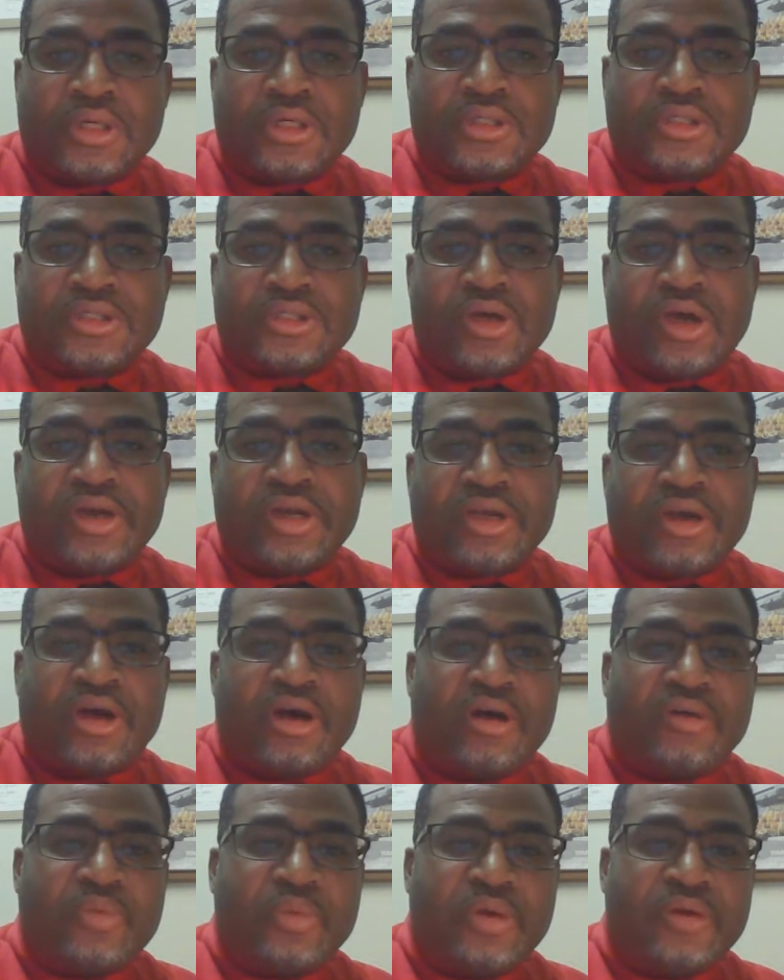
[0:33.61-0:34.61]
Starting
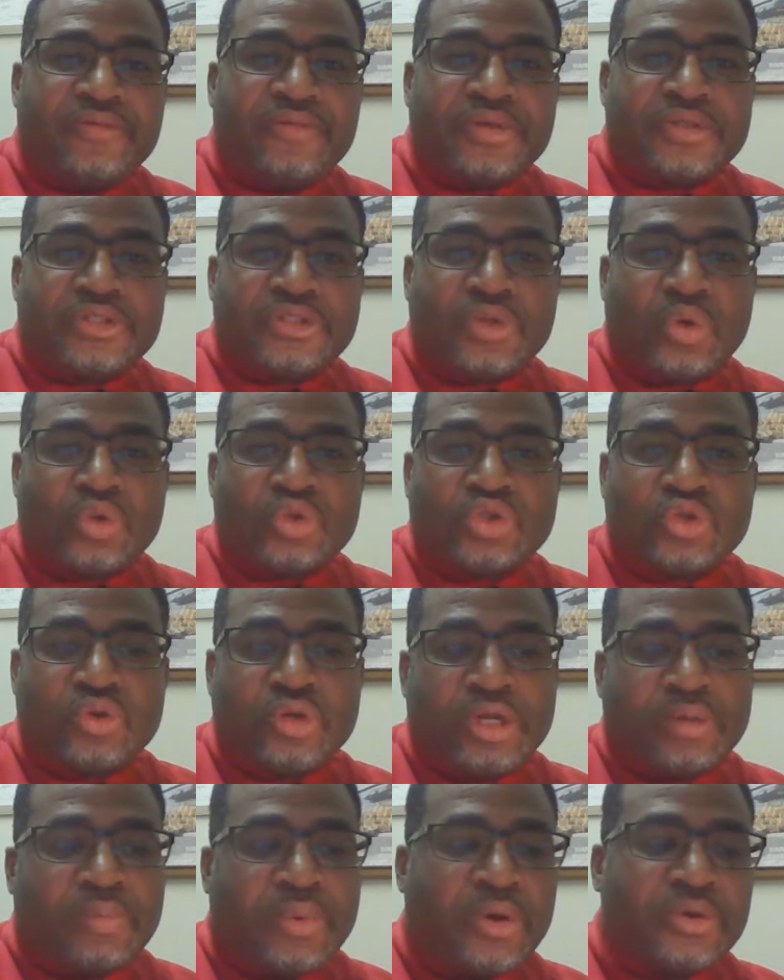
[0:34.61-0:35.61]
off with social
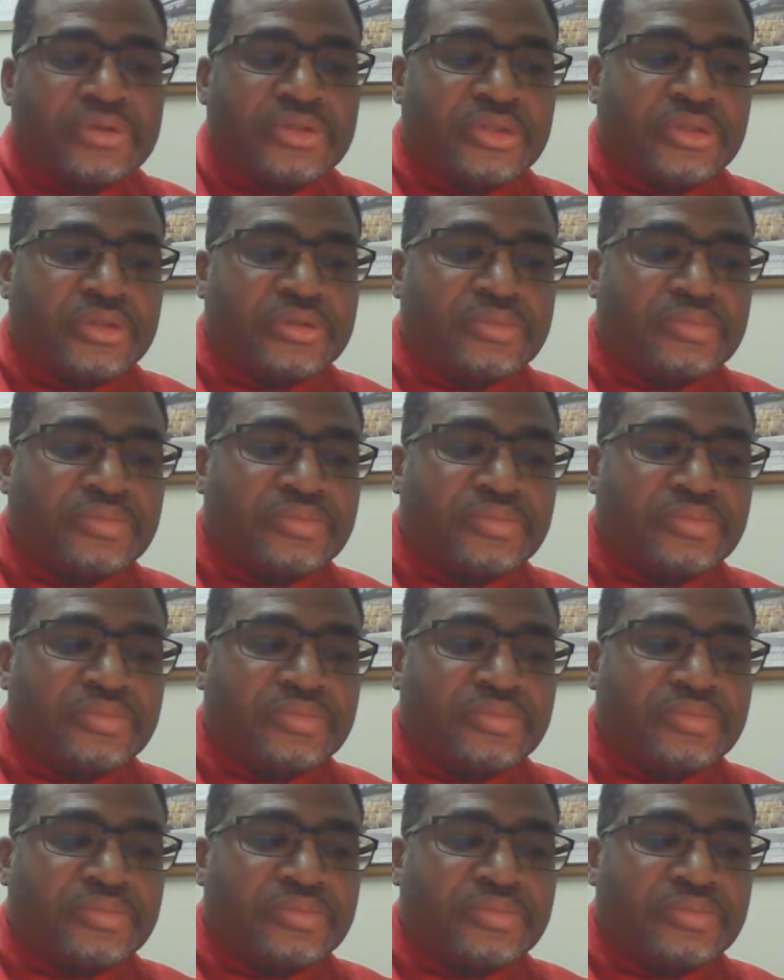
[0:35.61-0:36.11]
and personal.